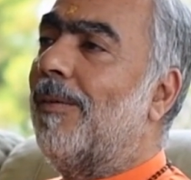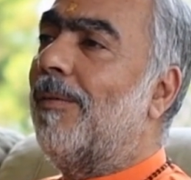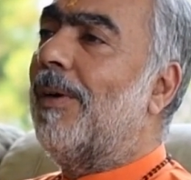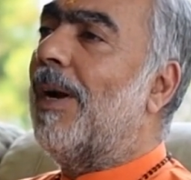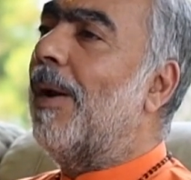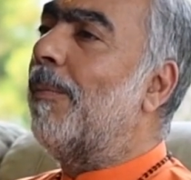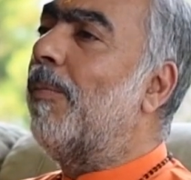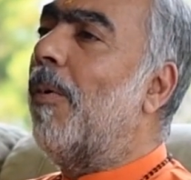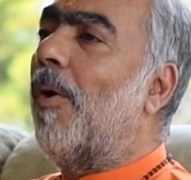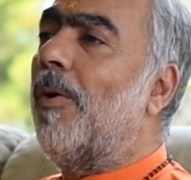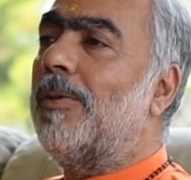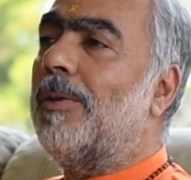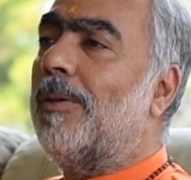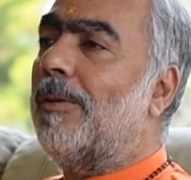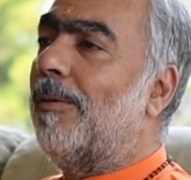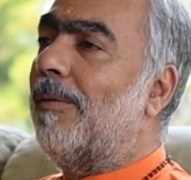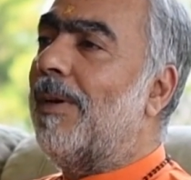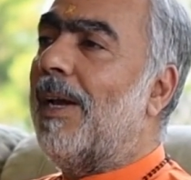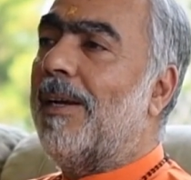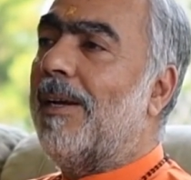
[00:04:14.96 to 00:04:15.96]
were opposed
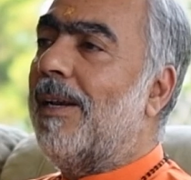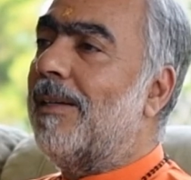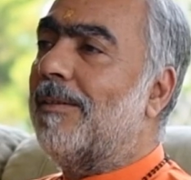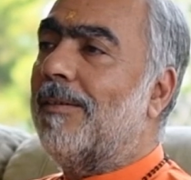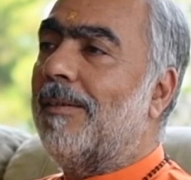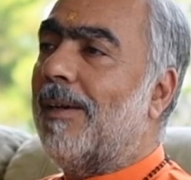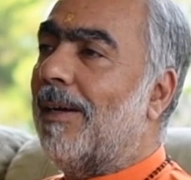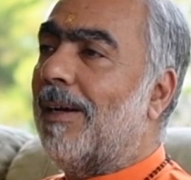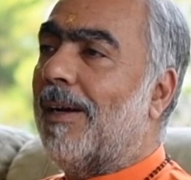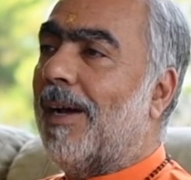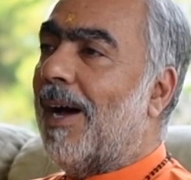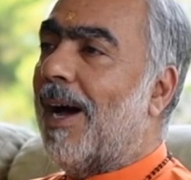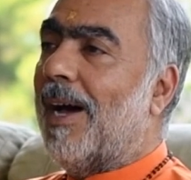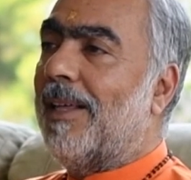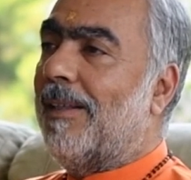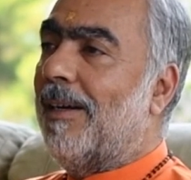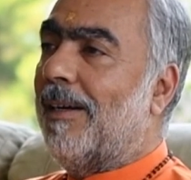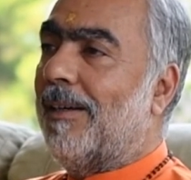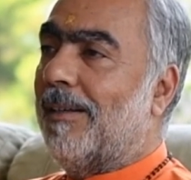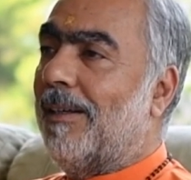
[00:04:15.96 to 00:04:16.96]
to various
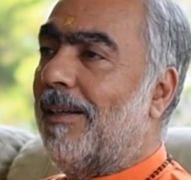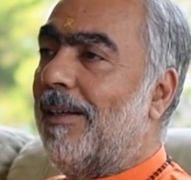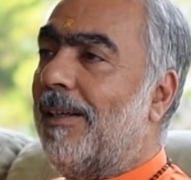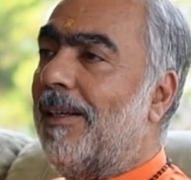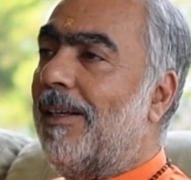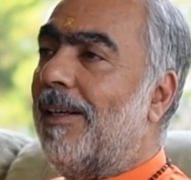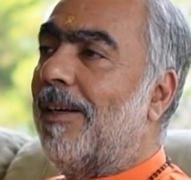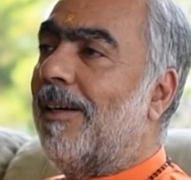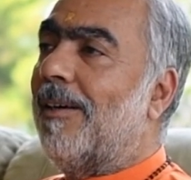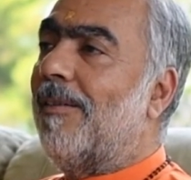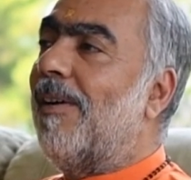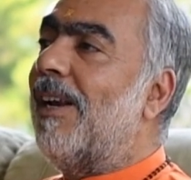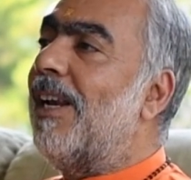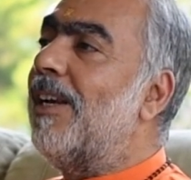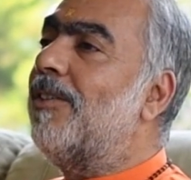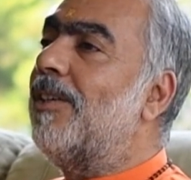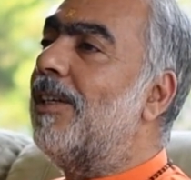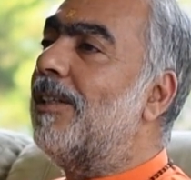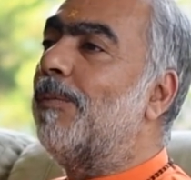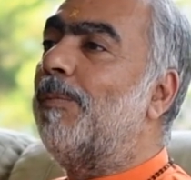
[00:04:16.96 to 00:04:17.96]
other
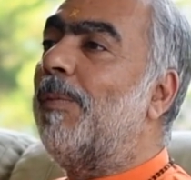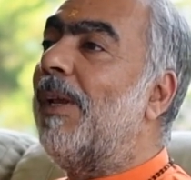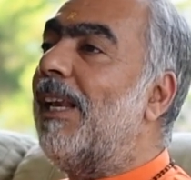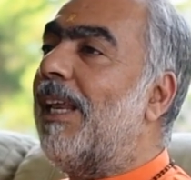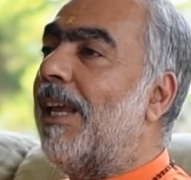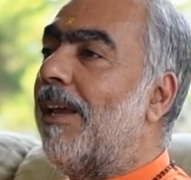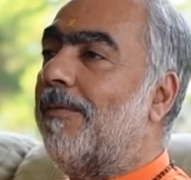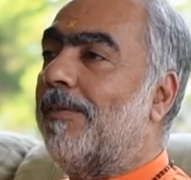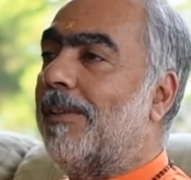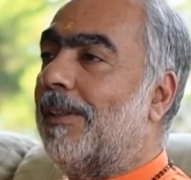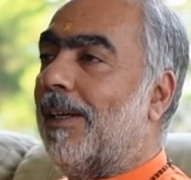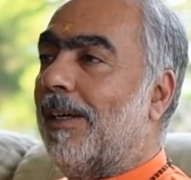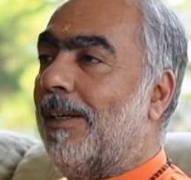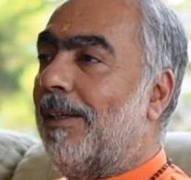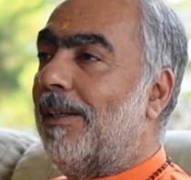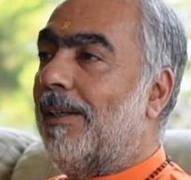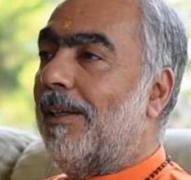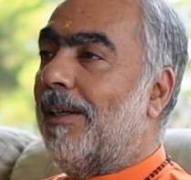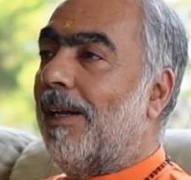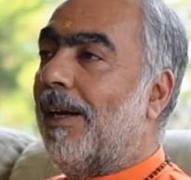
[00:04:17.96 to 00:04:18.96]
religious beliefs
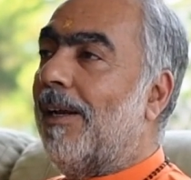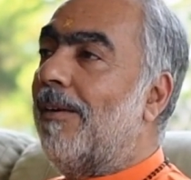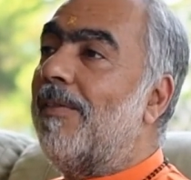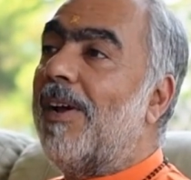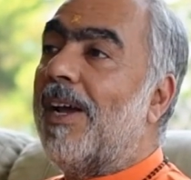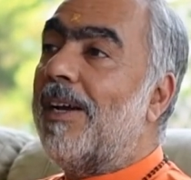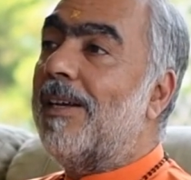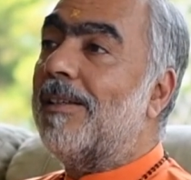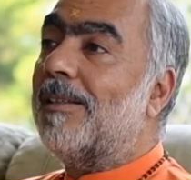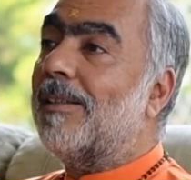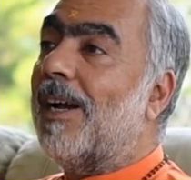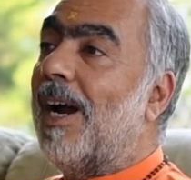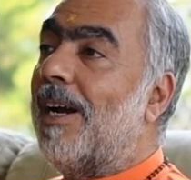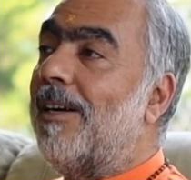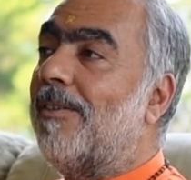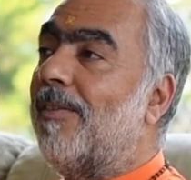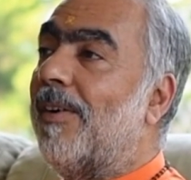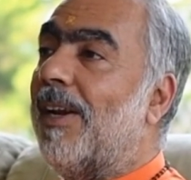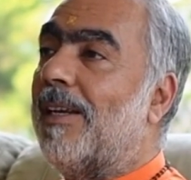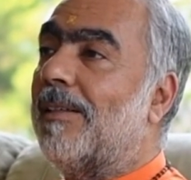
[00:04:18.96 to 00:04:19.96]
in various
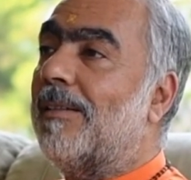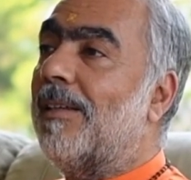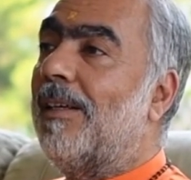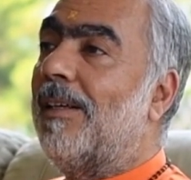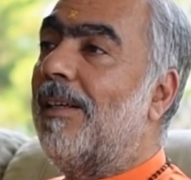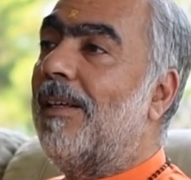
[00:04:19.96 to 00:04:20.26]
countries,